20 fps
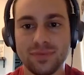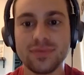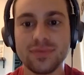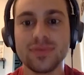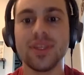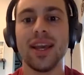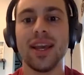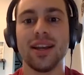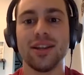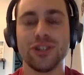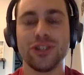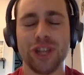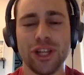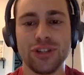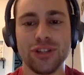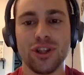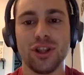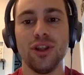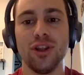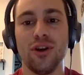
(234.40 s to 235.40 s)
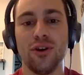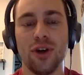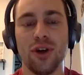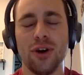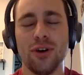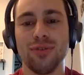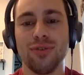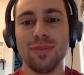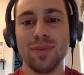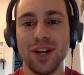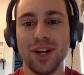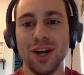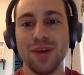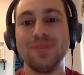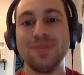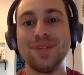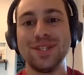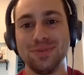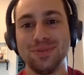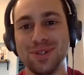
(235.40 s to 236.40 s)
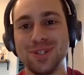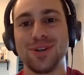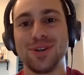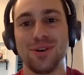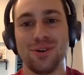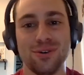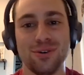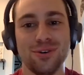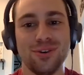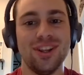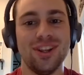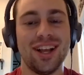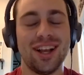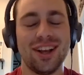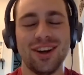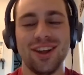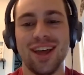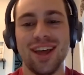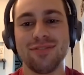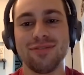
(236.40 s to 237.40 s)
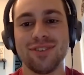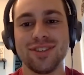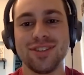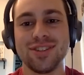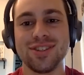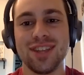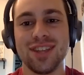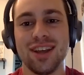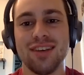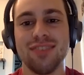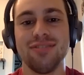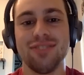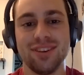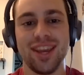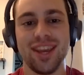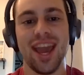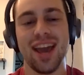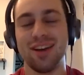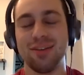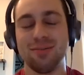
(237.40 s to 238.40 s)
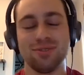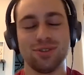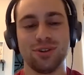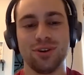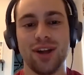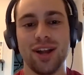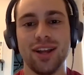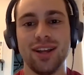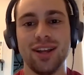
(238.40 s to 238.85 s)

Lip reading: Yeah, changed the logo from a guppy to a turtle, like all that fun stuff. Yeah, it was great.